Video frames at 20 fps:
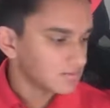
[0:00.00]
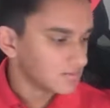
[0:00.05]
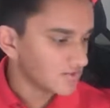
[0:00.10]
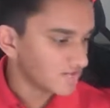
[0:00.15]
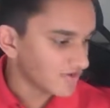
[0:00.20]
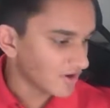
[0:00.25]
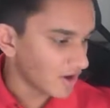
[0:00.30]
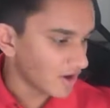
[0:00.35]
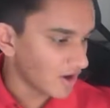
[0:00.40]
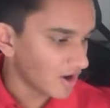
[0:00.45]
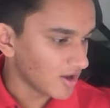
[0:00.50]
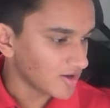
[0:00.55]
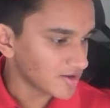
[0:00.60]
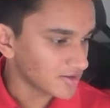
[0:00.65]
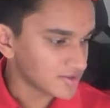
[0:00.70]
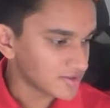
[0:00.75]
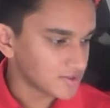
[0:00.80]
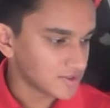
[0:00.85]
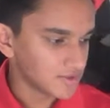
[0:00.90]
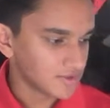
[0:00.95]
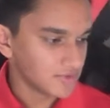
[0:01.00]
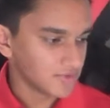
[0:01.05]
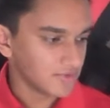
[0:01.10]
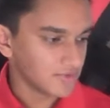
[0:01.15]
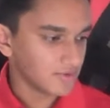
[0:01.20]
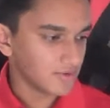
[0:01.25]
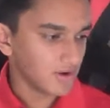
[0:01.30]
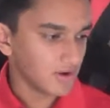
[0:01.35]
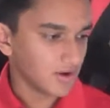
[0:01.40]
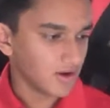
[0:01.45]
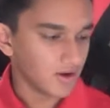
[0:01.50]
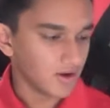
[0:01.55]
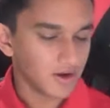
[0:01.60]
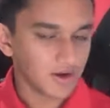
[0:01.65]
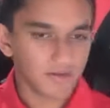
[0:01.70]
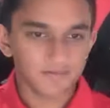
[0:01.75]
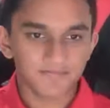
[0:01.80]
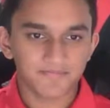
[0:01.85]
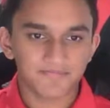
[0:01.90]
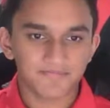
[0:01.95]
Moving on
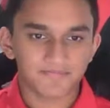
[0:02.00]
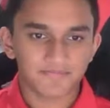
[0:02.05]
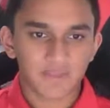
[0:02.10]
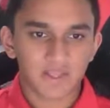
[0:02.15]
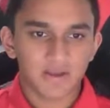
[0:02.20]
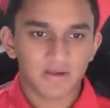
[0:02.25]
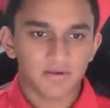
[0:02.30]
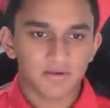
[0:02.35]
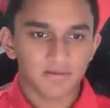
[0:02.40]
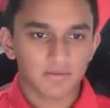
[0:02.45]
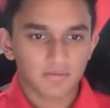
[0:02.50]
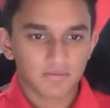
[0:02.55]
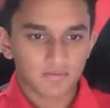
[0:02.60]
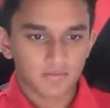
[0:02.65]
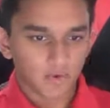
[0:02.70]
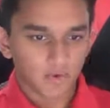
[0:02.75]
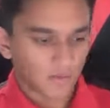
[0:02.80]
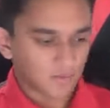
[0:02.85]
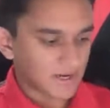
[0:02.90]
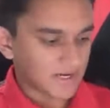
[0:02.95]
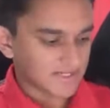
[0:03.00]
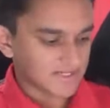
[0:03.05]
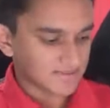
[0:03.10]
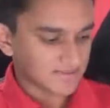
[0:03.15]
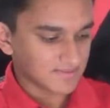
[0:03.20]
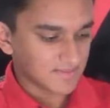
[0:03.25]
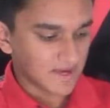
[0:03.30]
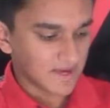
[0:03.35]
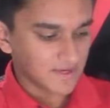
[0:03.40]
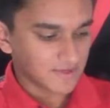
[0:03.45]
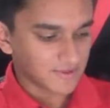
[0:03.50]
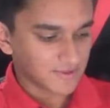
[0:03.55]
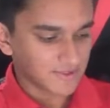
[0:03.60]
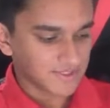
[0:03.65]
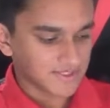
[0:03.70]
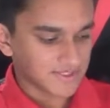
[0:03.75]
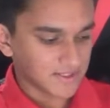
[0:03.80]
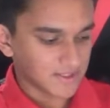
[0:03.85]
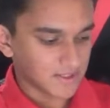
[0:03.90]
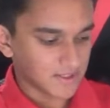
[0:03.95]
to more pressing
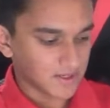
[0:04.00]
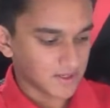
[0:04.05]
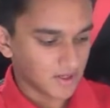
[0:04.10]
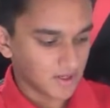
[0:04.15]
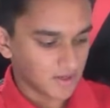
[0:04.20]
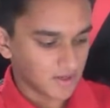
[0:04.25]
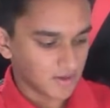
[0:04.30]
matters.